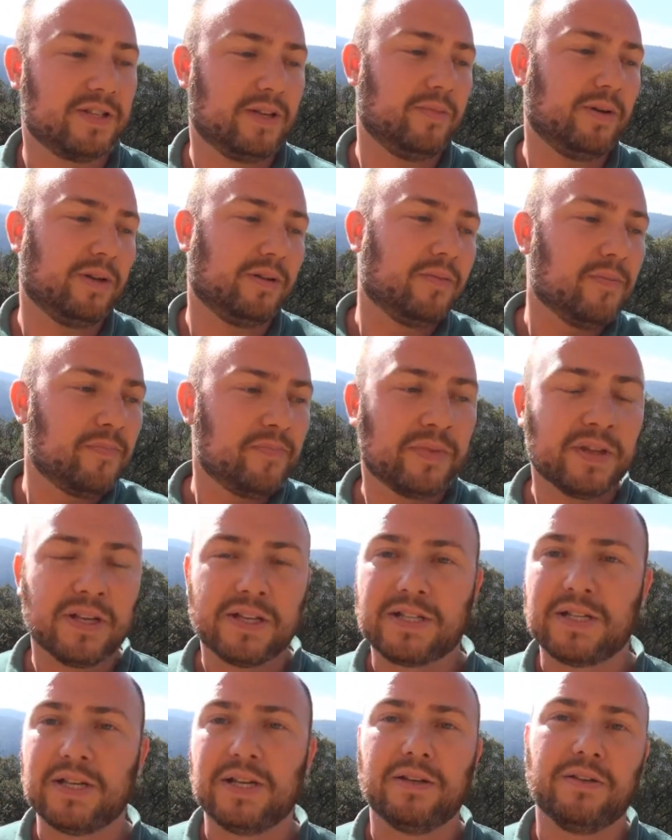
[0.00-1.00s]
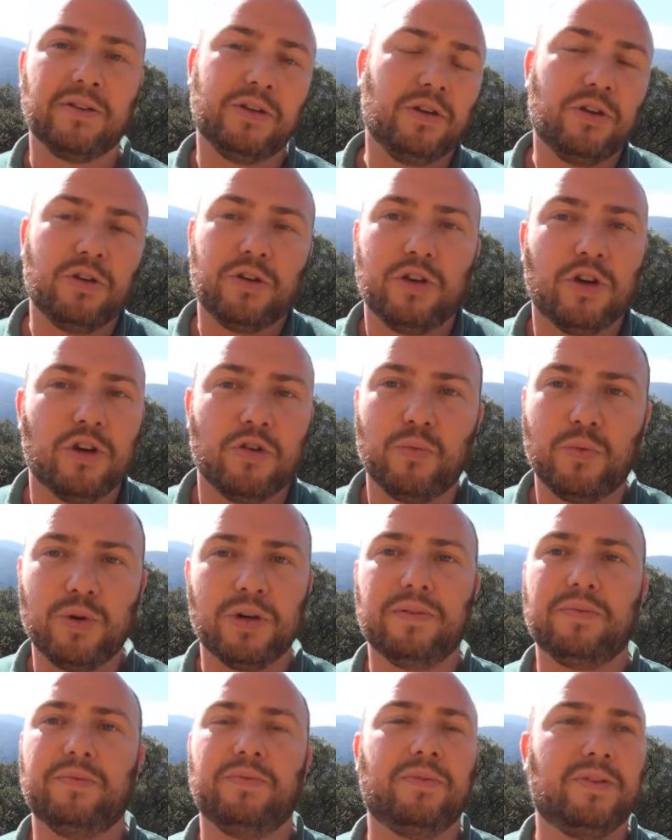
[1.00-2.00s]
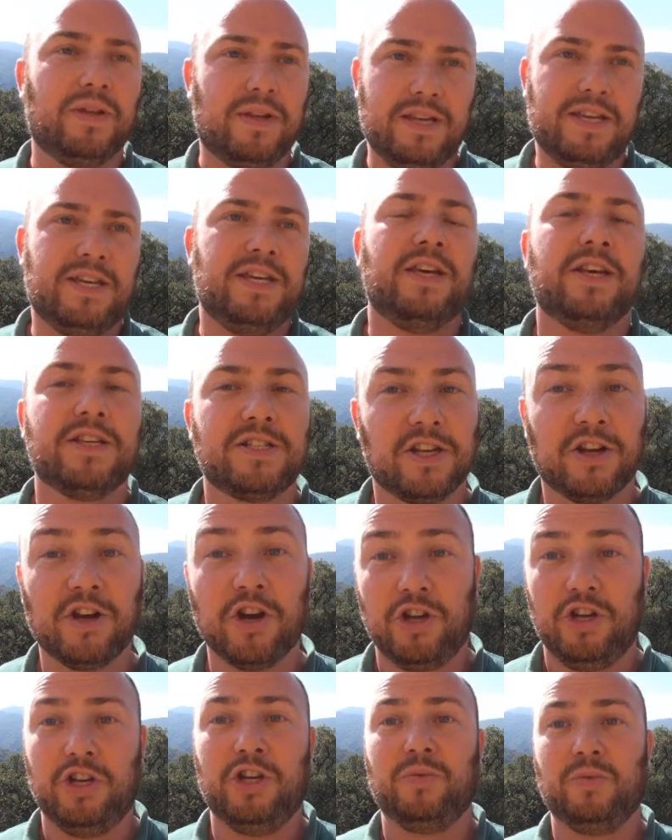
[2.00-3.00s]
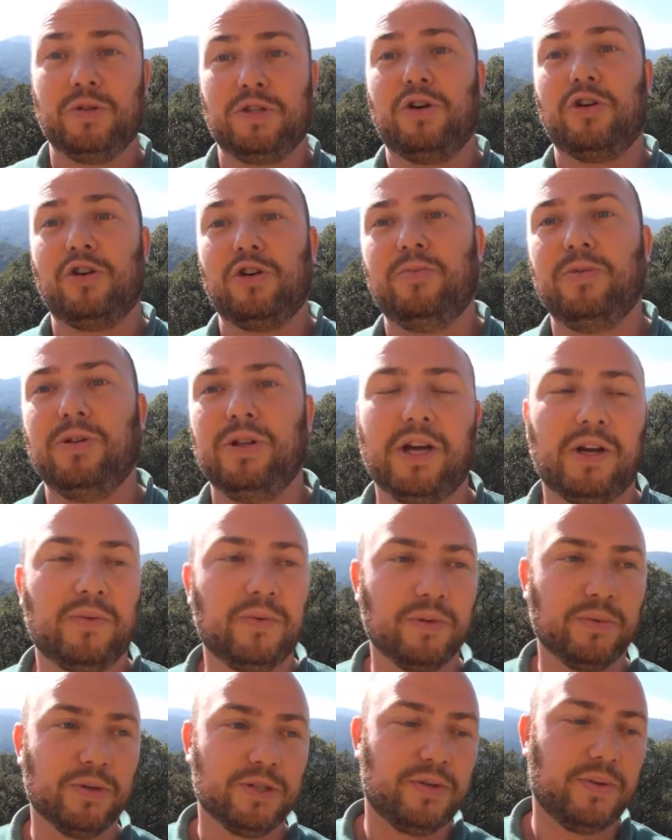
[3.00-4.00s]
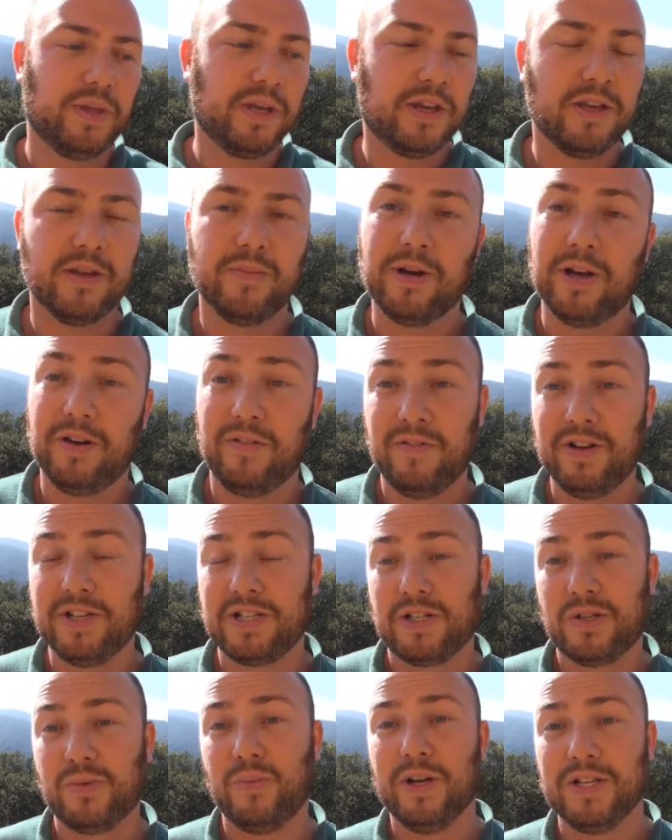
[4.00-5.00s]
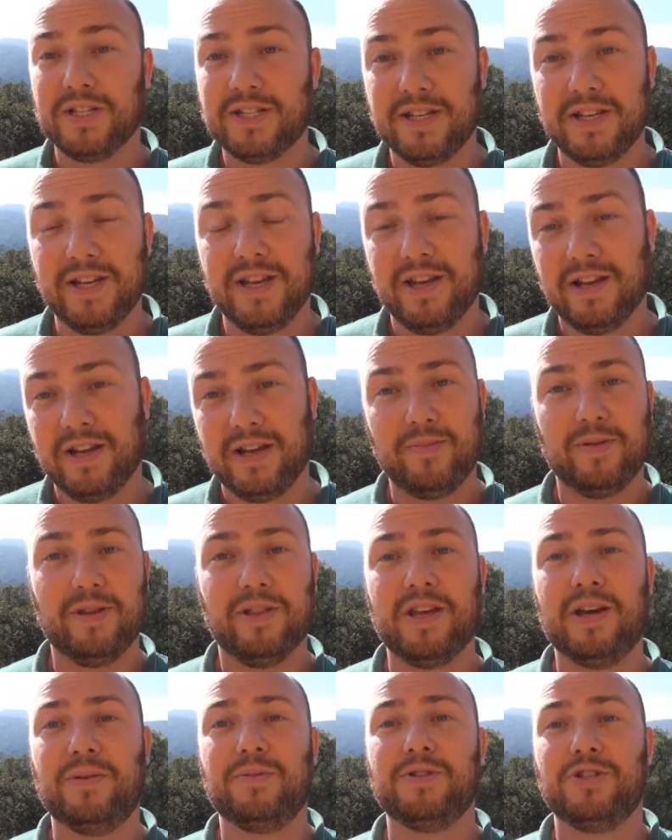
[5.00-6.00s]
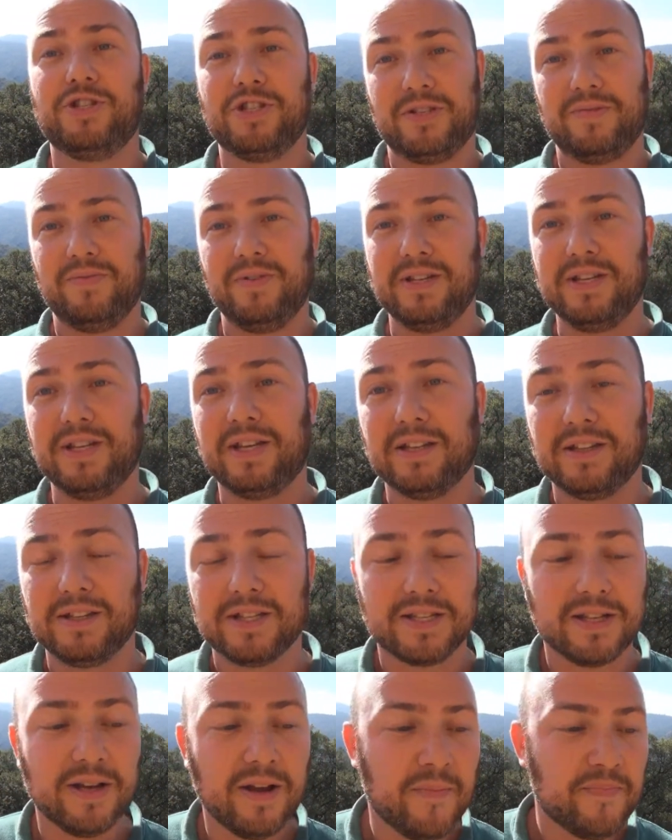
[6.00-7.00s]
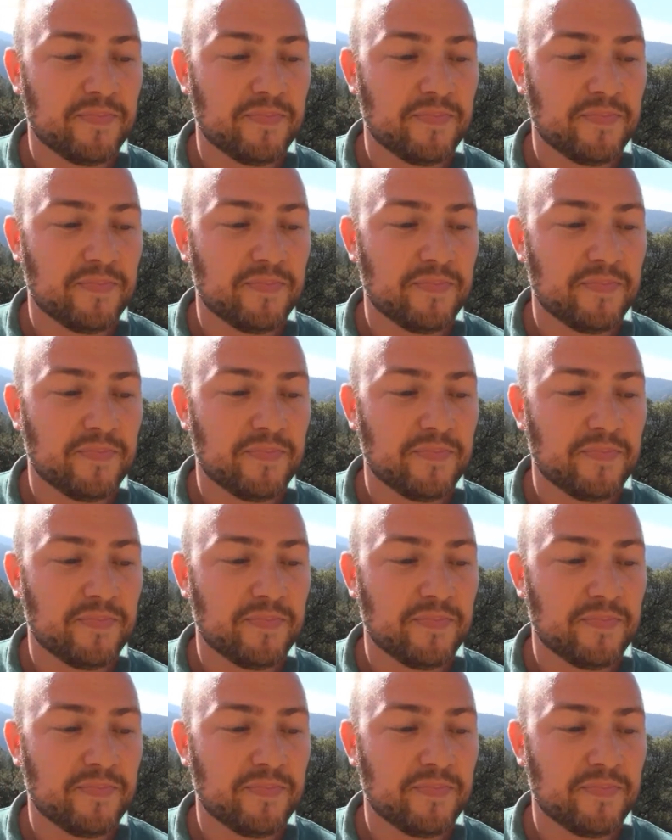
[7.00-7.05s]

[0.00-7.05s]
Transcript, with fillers: I mean, so, years ago it was horrible. Like, we was thinking about risks once a year. I mean, that was just ridiculous.